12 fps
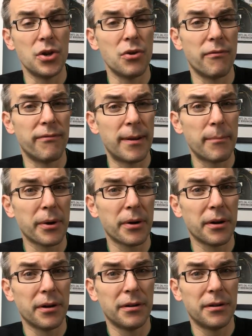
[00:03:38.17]

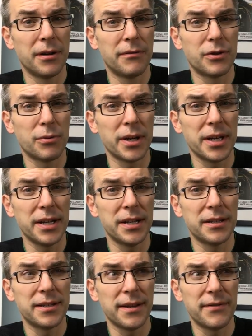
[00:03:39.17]
November of
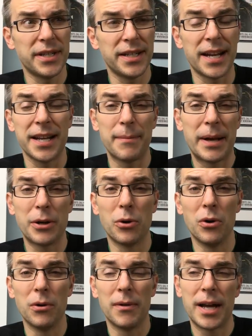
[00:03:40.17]
2017, I hit my
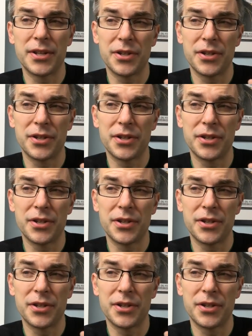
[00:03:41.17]
goal.